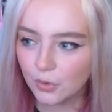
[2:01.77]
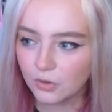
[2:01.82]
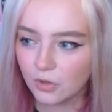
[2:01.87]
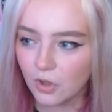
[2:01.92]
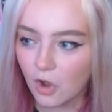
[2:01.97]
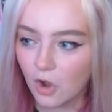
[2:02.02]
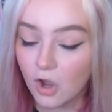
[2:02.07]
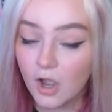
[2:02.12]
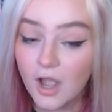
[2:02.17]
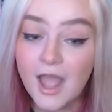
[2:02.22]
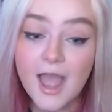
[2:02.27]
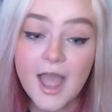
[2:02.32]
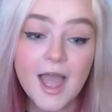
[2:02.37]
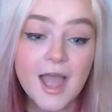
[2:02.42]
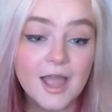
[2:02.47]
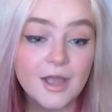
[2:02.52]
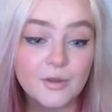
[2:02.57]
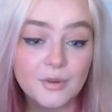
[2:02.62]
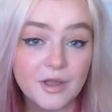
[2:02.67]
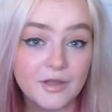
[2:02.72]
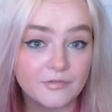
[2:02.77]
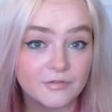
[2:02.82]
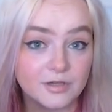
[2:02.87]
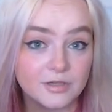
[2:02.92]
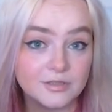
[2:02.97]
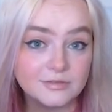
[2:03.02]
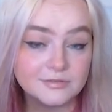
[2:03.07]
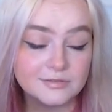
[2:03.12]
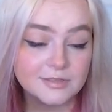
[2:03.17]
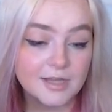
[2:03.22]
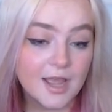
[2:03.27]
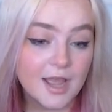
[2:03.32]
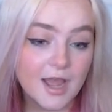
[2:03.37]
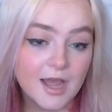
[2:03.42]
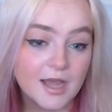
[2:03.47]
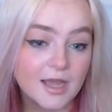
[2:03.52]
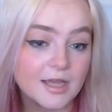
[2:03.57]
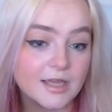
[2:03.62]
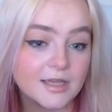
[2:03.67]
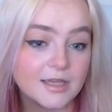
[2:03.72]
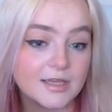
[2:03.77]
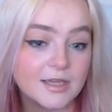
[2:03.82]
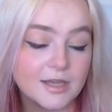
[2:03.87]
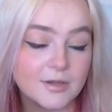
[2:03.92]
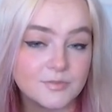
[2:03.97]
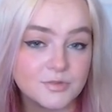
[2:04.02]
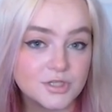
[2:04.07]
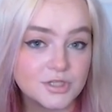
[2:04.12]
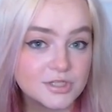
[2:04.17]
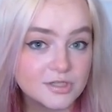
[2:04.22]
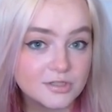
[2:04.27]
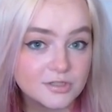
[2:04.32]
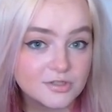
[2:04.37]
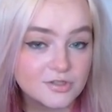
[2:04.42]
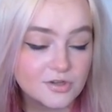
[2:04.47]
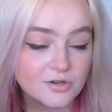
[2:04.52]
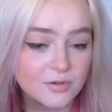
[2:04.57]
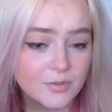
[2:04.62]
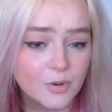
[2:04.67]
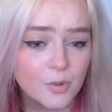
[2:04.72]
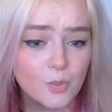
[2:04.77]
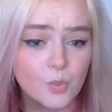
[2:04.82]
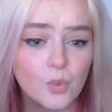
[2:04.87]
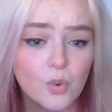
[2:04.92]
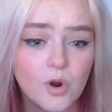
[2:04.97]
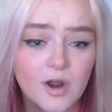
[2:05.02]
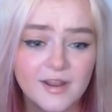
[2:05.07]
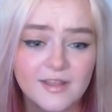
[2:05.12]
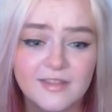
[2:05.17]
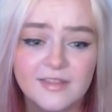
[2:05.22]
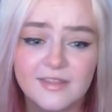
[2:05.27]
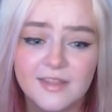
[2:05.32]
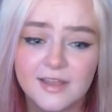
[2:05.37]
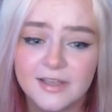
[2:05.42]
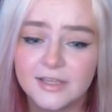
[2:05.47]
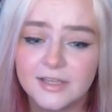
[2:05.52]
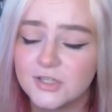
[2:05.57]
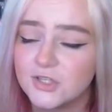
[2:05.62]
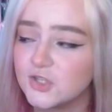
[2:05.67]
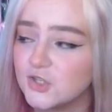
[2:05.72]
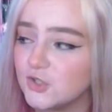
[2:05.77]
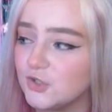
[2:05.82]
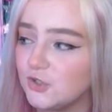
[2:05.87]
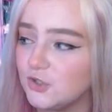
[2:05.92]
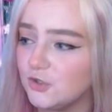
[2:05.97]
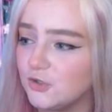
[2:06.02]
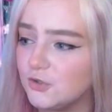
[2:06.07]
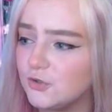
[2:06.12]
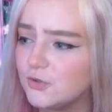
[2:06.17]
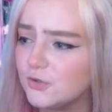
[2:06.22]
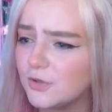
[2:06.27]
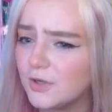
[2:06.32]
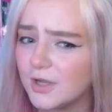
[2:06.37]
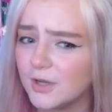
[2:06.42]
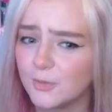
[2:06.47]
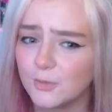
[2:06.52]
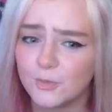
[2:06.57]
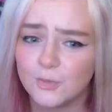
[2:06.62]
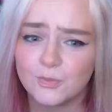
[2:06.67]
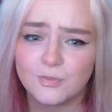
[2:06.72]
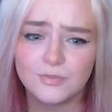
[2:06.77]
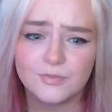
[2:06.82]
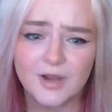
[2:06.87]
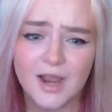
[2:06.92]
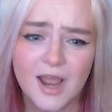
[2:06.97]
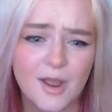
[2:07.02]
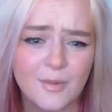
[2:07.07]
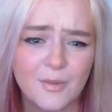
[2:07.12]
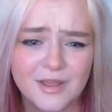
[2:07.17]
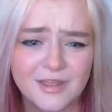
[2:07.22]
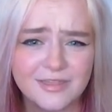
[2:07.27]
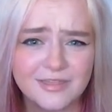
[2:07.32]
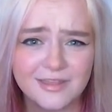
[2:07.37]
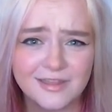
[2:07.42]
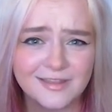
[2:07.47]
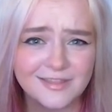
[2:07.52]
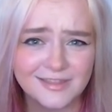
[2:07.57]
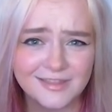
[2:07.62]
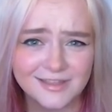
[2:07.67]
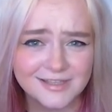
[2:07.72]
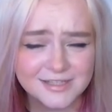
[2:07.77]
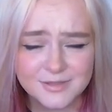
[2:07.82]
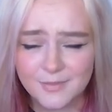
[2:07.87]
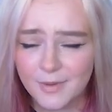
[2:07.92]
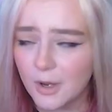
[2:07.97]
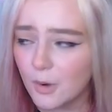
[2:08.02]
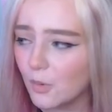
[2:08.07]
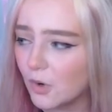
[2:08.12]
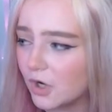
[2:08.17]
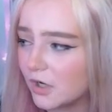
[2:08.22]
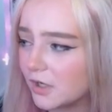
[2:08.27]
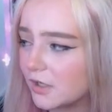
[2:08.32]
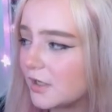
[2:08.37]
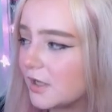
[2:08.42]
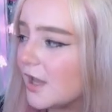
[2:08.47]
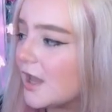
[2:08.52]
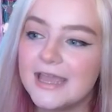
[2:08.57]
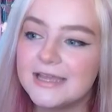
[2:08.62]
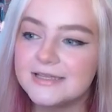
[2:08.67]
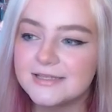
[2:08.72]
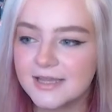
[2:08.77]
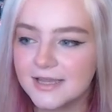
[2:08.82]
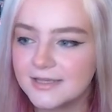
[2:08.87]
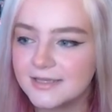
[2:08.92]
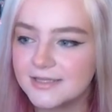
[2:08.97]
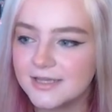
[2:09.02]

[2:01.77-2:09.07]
lot. However, I am just going to talk about what I think is new and how I think things might work. It says